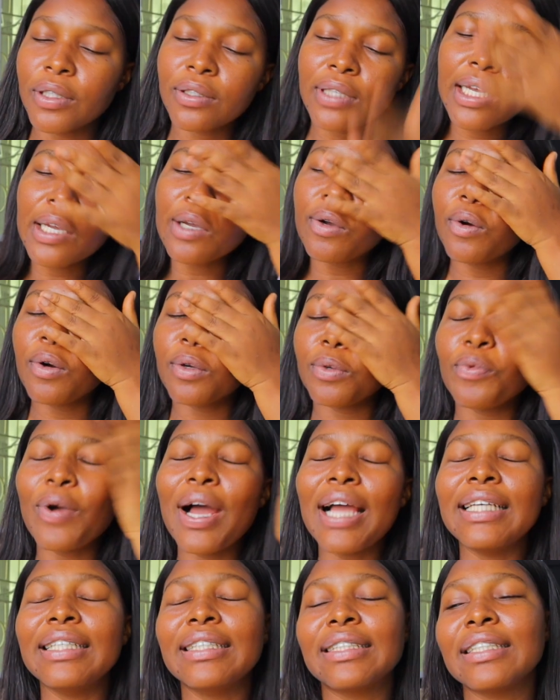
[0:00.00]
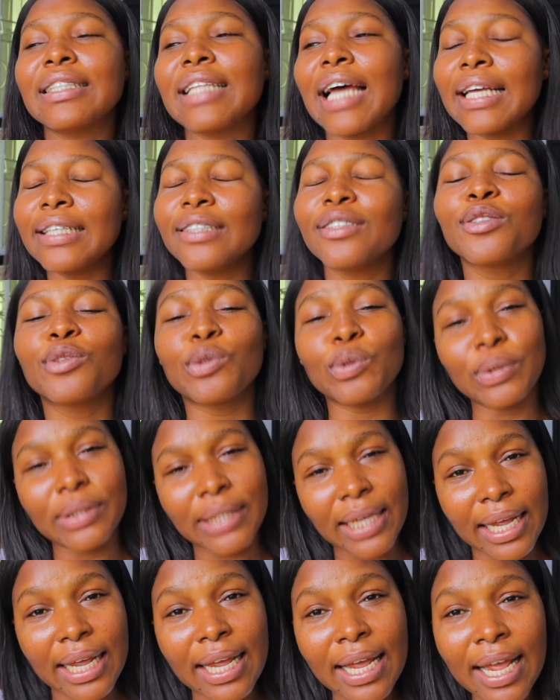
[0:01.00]
Like, God, why is it that it's
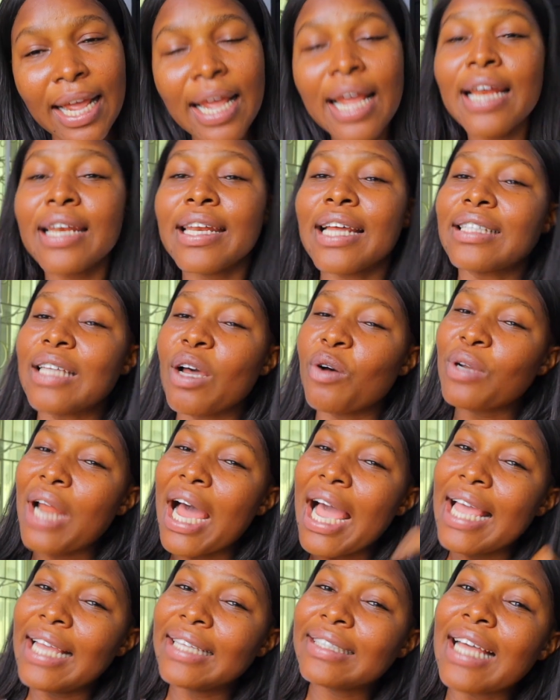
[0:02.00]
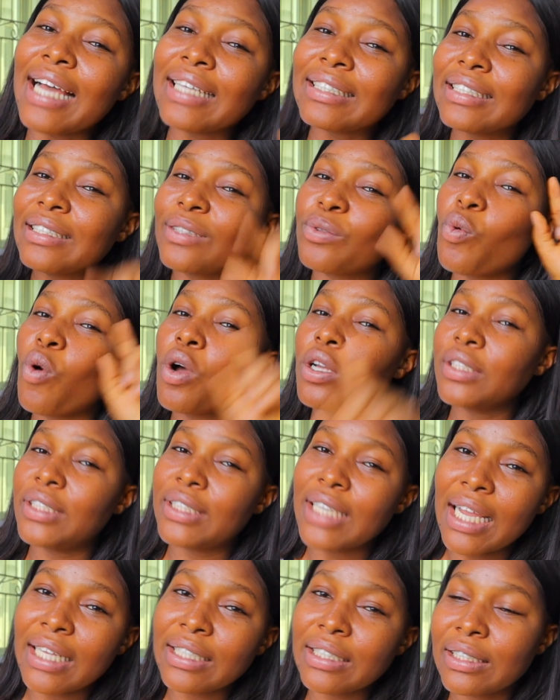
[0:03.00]
today that I will not enter this one
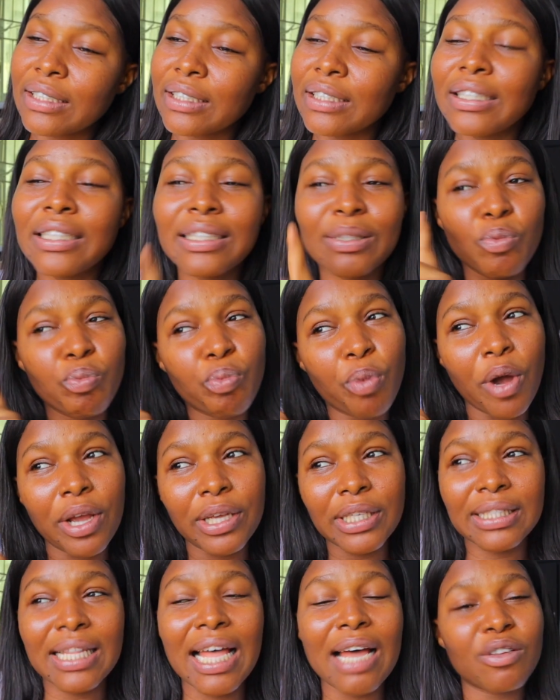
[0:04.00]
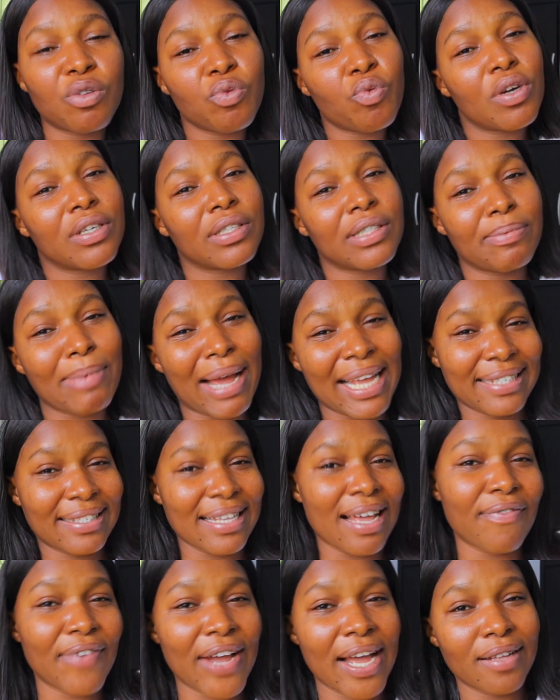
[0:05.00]
chance? This boy is now my
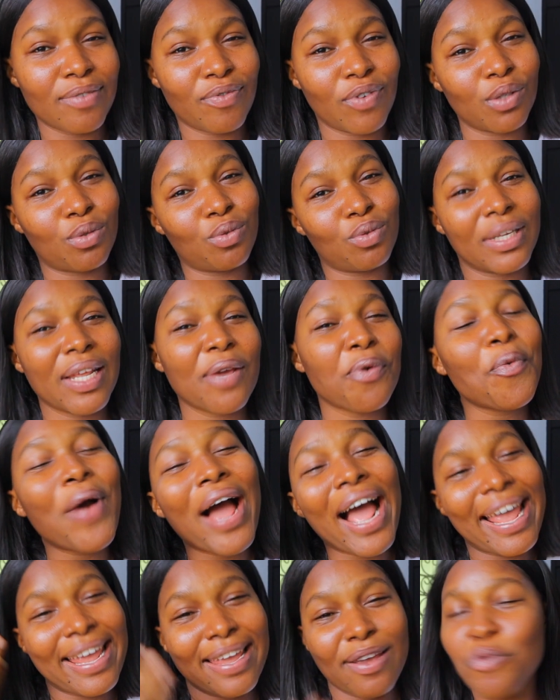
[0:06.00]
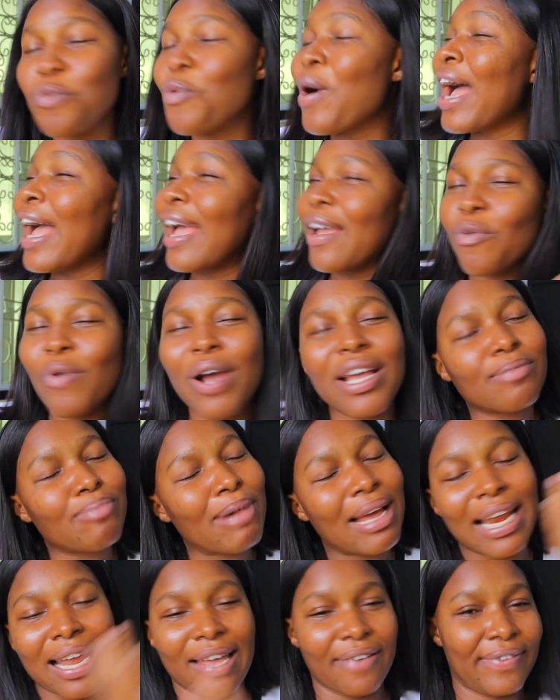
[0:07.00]
server for today. Why is
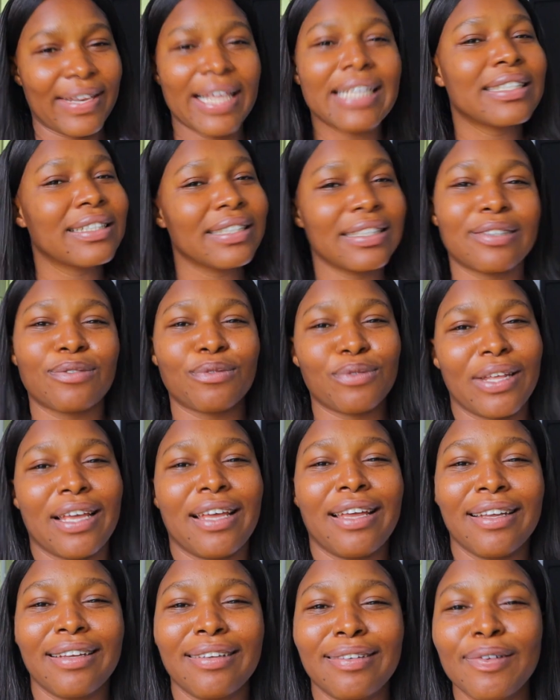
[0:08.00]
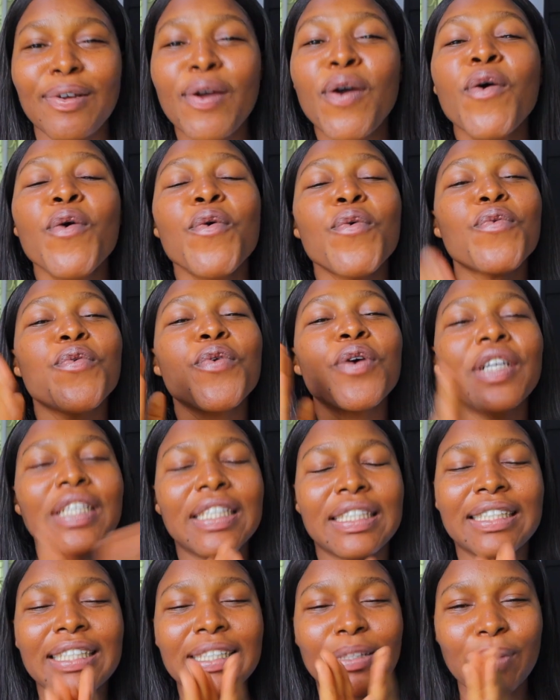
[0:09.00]
my life like this today? Who
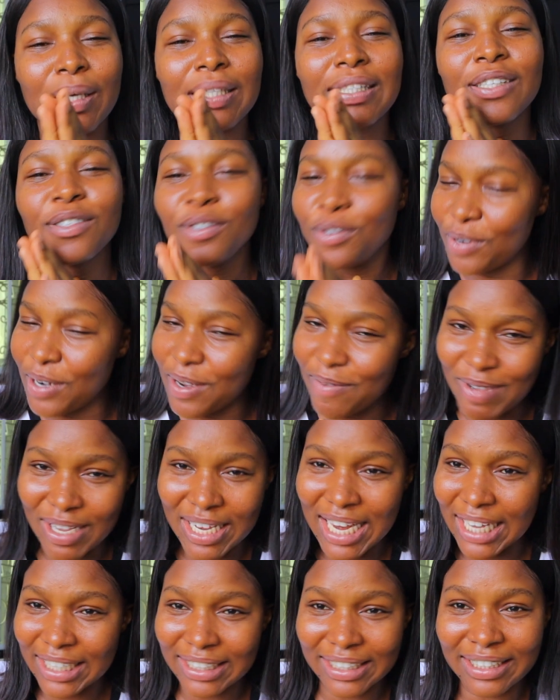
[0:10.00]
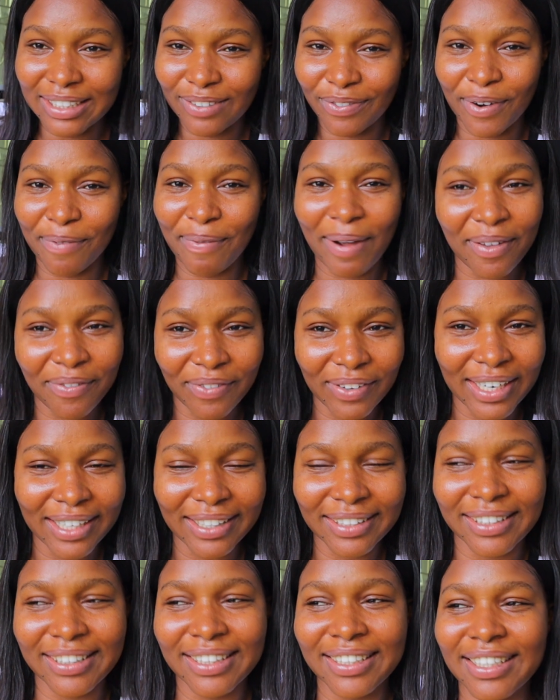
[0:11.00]
is this person doing me like this from my
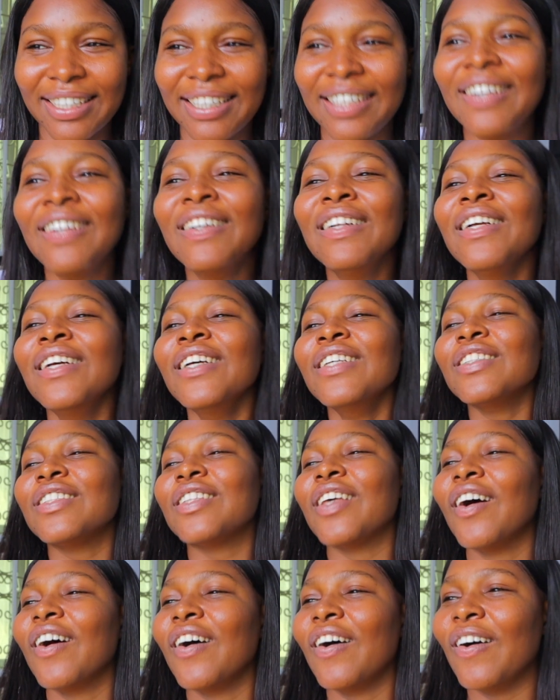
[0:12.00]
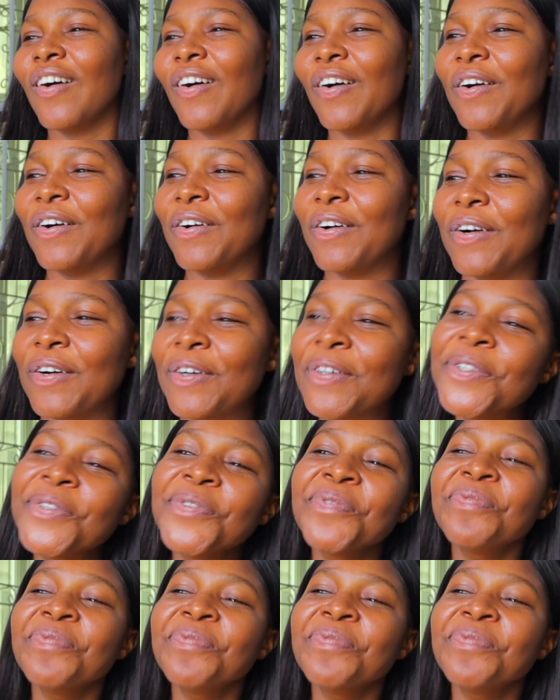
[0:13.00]
village? So